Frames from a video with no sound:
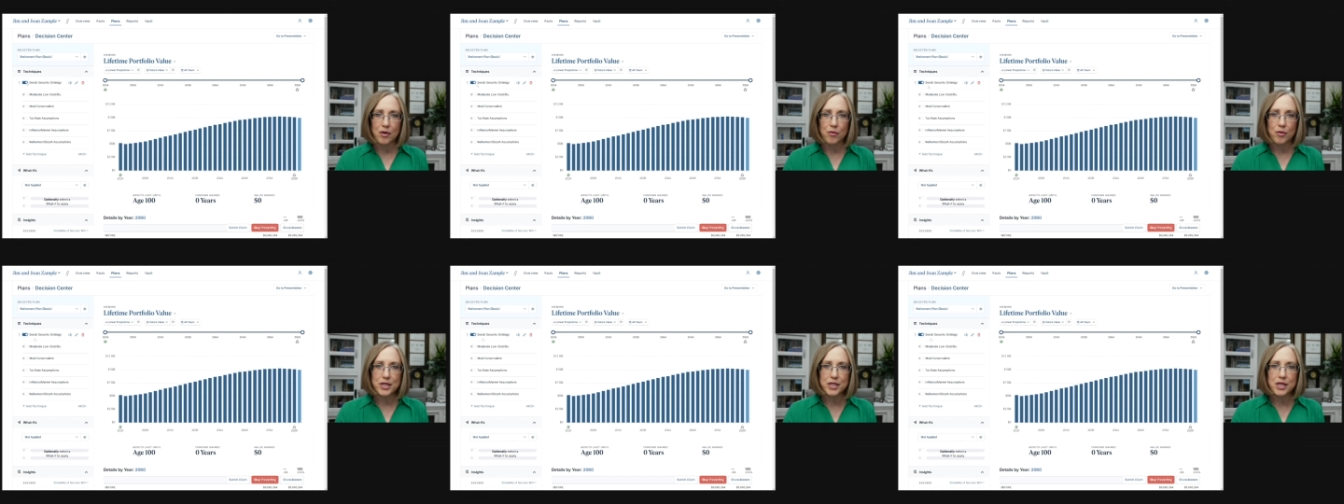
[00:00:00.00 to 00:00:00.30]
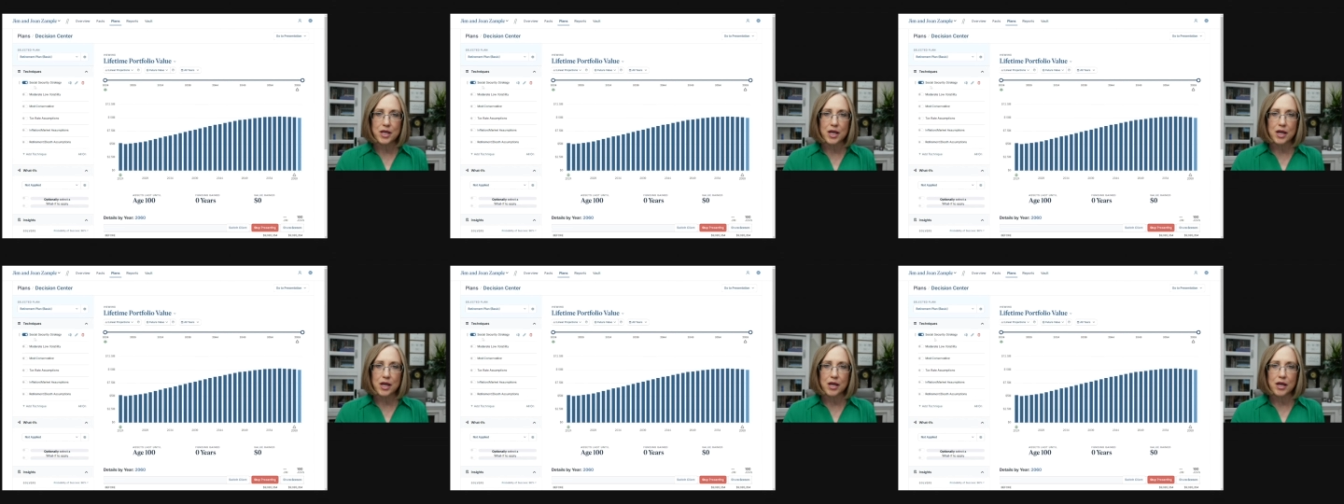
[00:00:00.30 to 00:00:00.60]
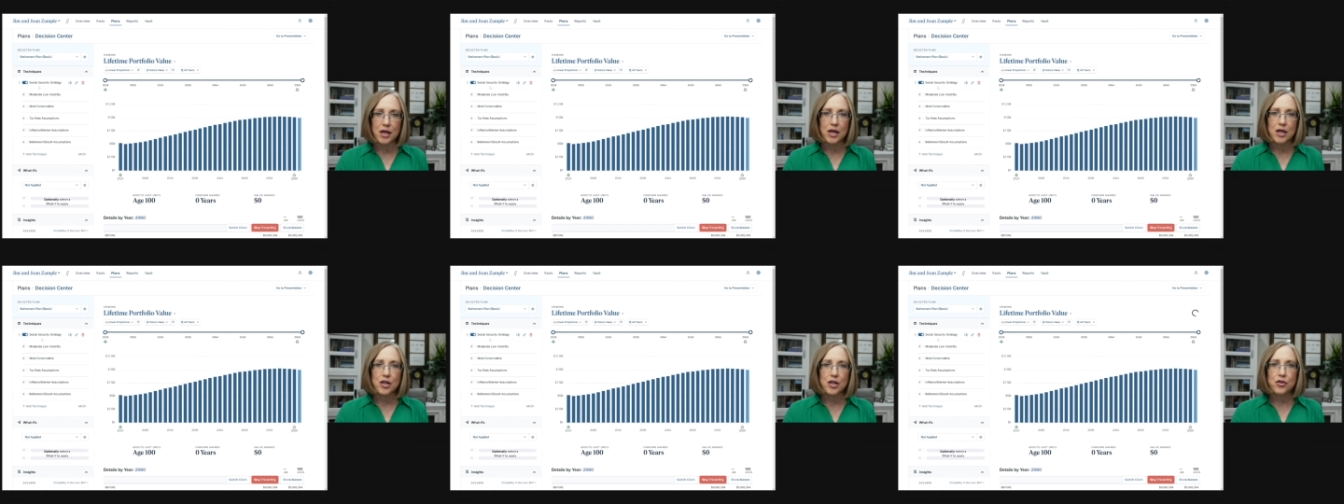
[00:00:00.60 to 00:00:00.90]
we
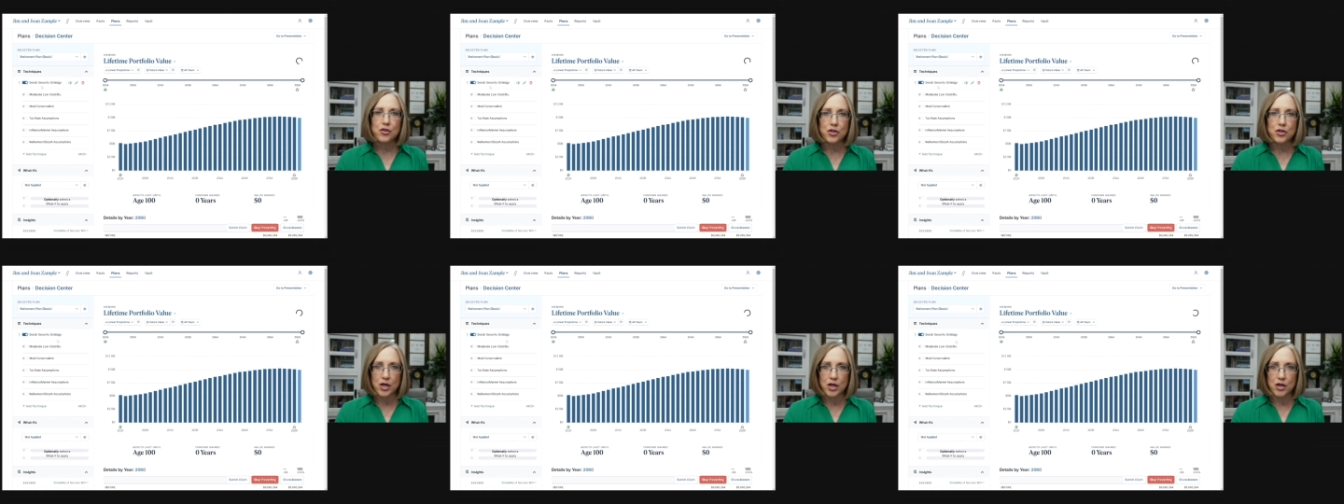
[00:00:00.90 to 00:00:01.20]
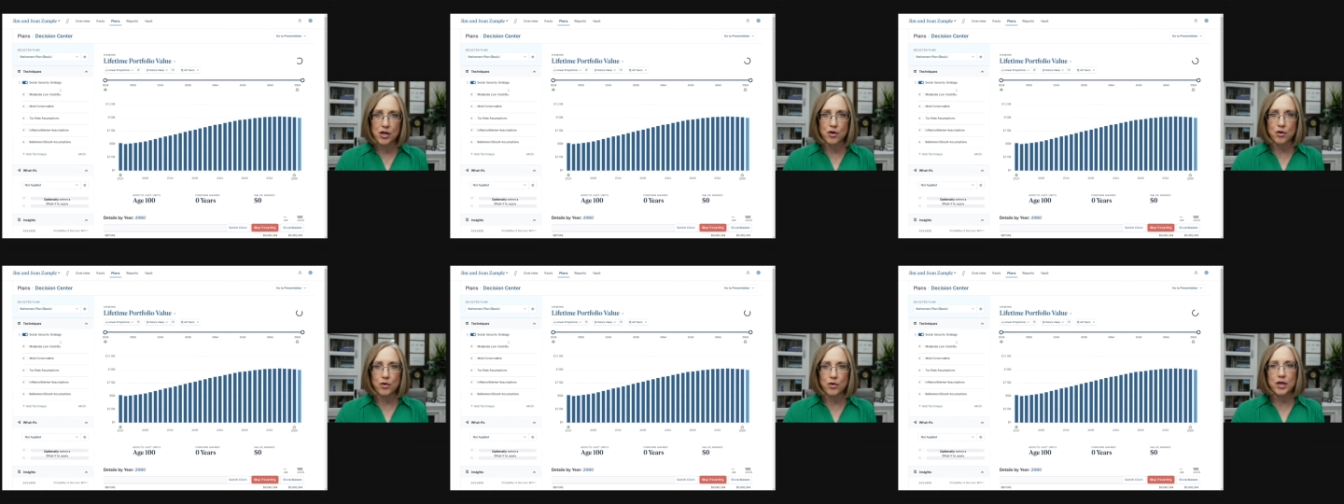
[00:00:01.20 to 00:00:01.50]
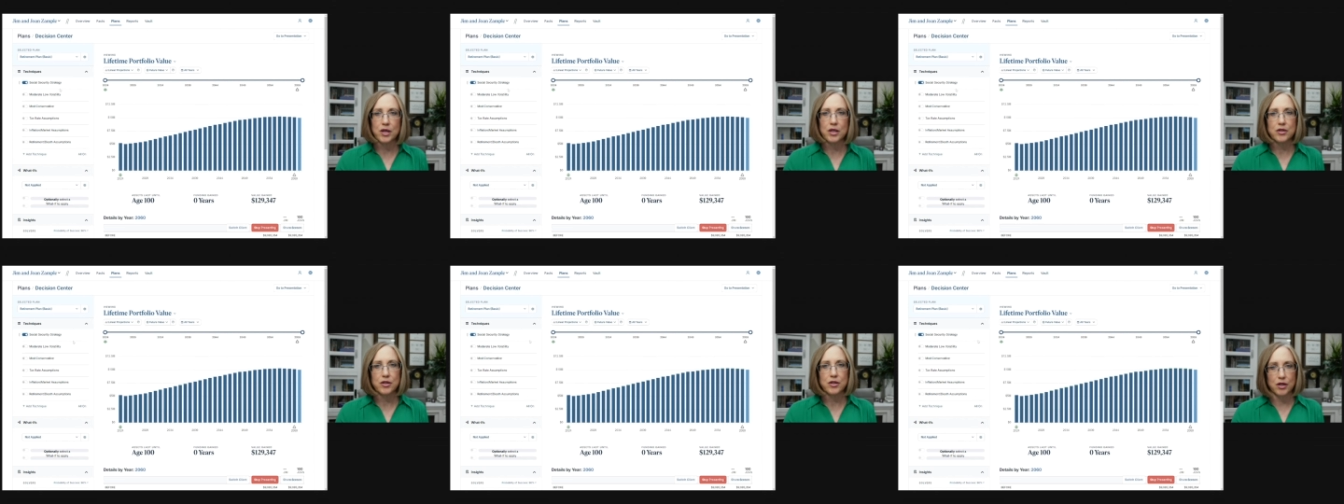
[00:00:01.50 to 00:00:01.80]
say
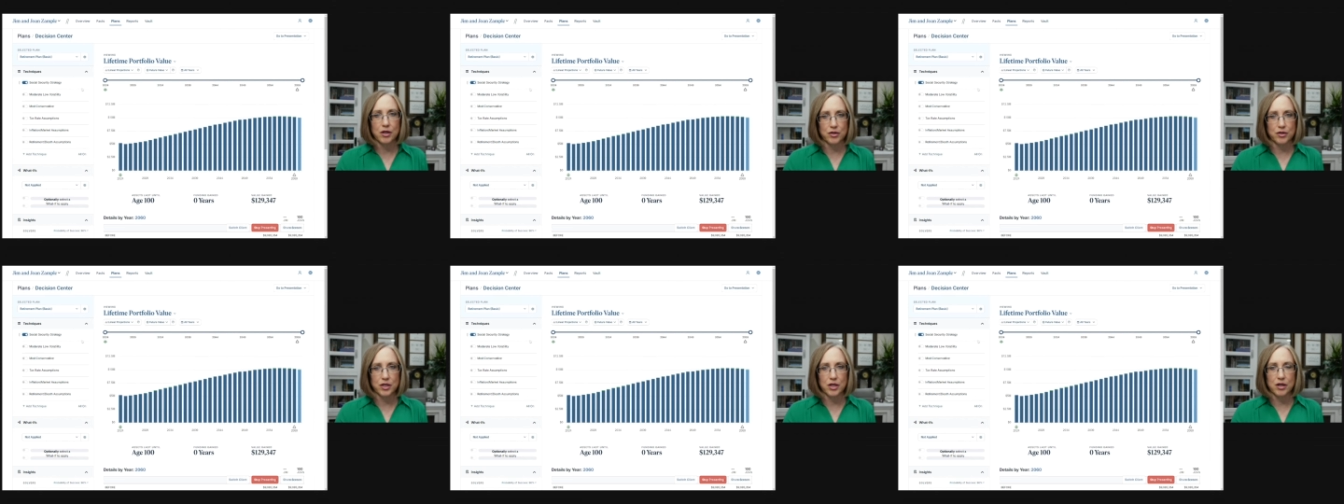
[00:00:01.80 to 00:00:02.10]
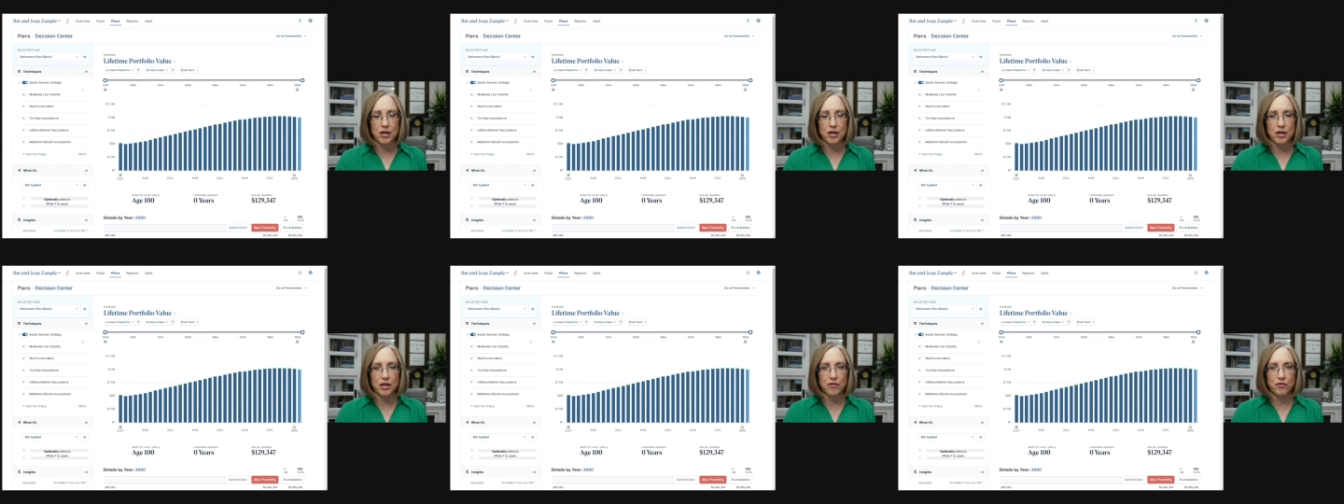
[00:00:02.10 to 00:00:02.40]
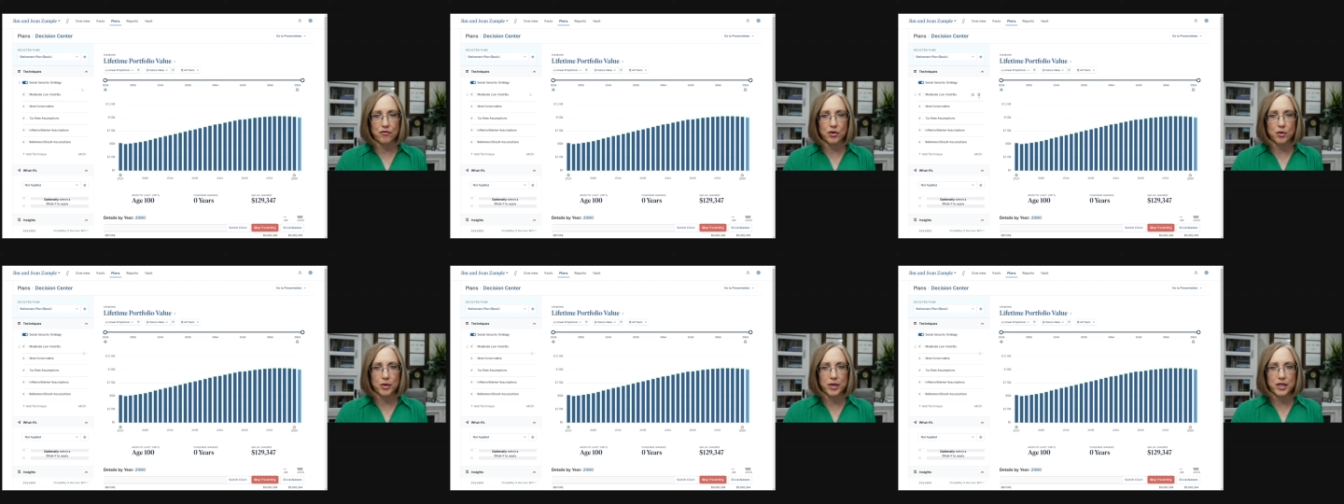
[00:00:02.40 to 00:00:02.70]
Joan turns it on
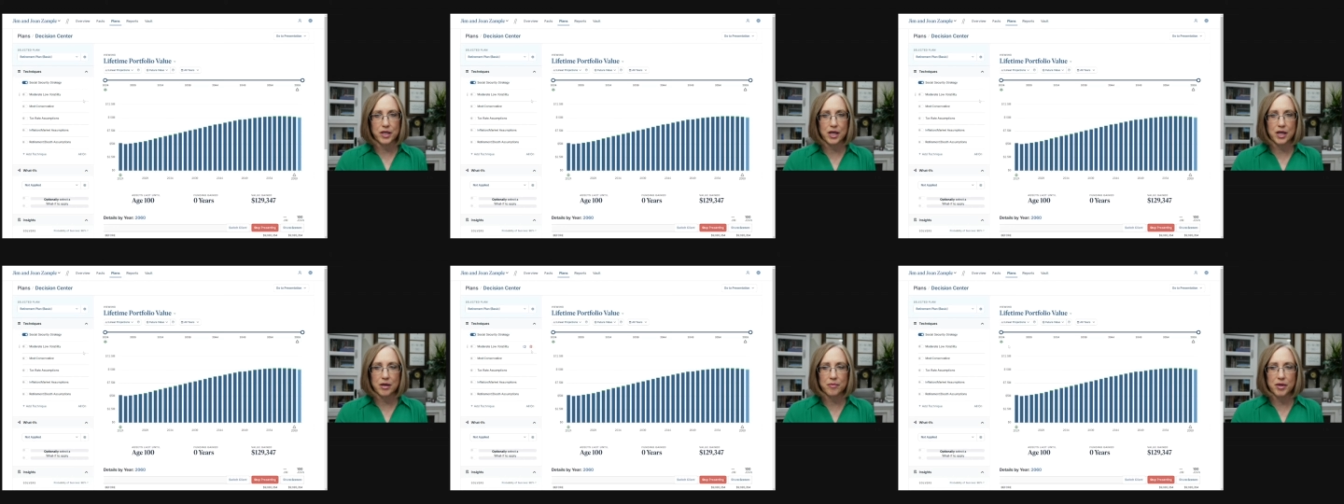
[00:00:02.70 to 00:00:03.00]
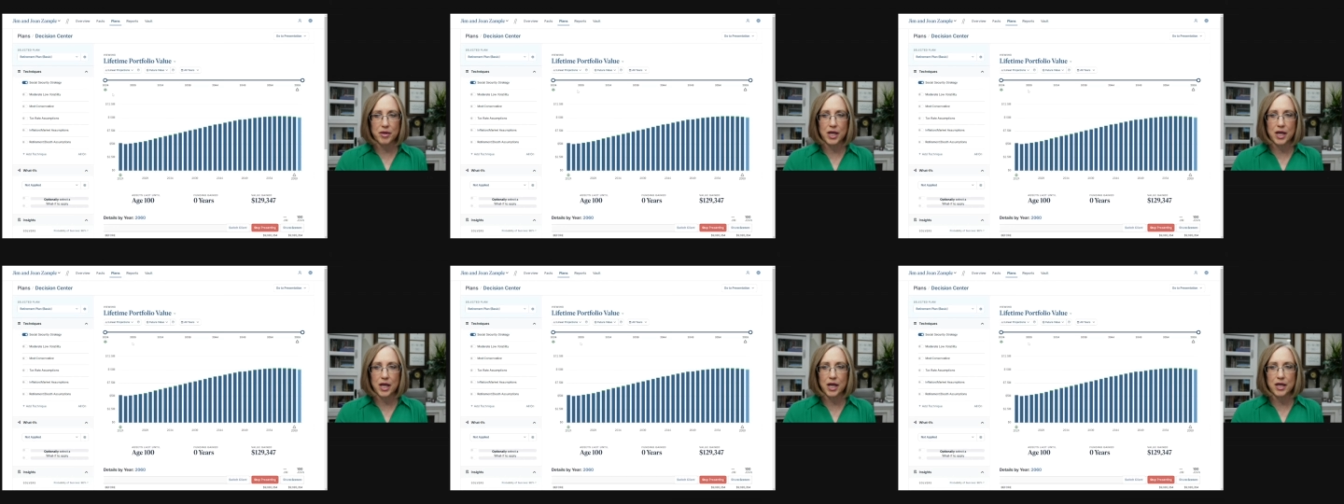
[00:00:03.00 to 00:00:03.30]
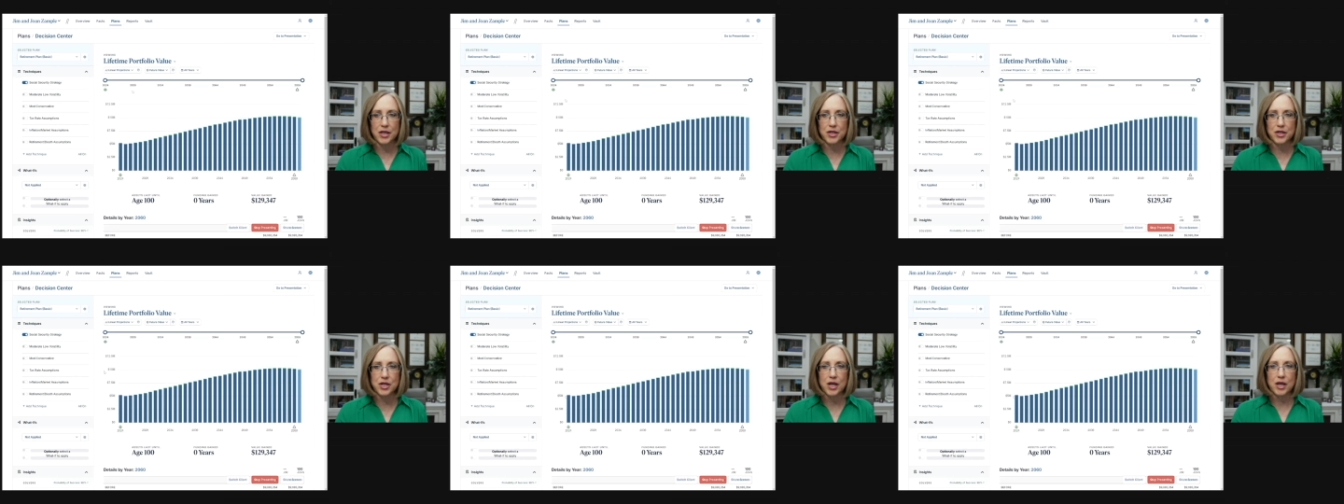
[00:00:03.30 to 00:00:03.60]
at full retirement
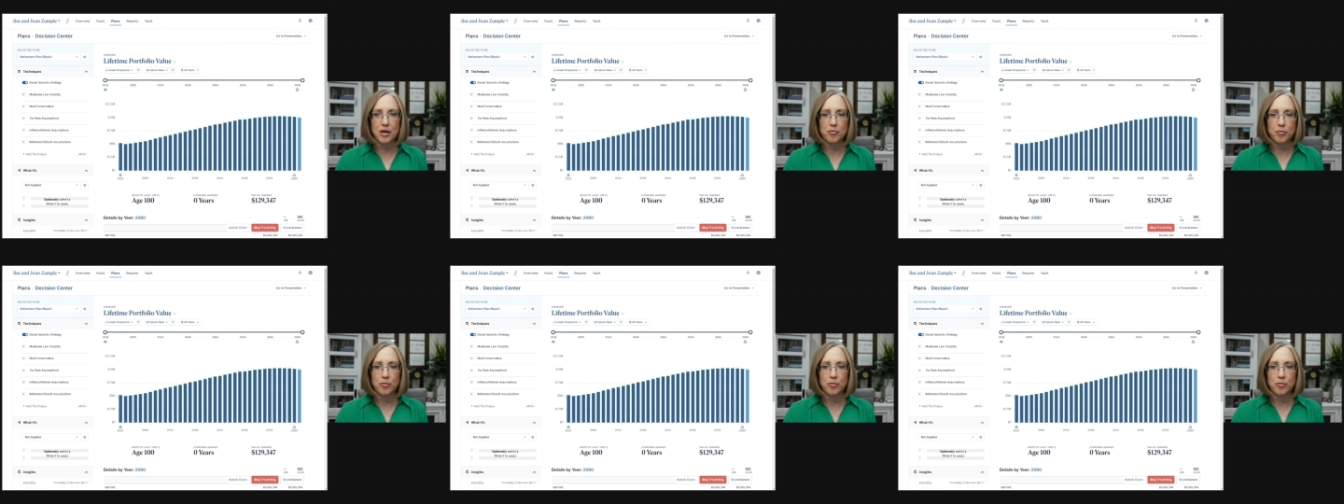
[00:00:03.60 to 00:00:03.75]
age,